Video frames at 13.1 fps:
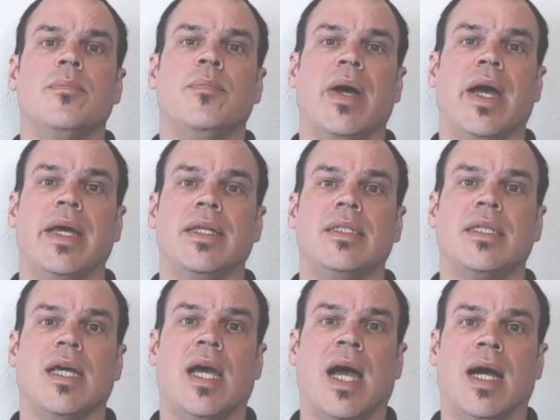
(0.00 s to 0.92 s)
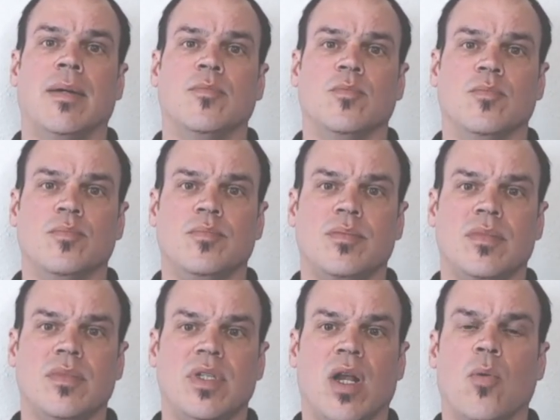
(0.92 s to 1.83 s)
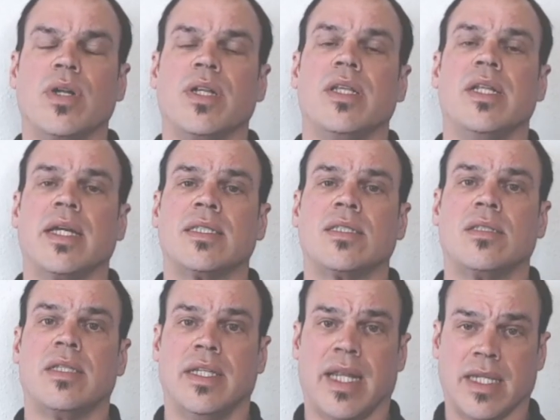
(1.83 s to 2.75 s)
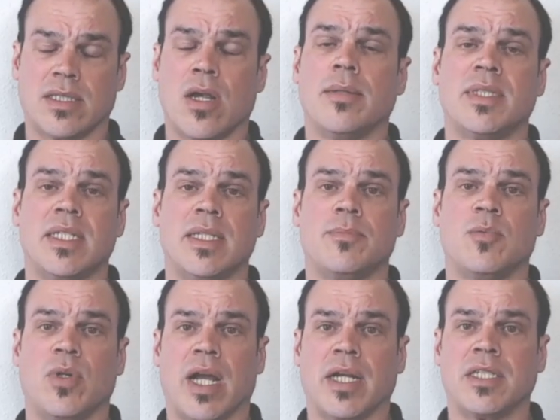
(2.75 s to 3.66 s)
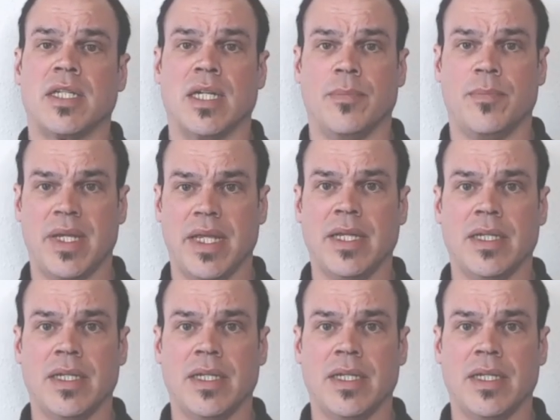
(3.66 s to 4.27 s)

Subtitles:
But one of the next concepts we're actually going to be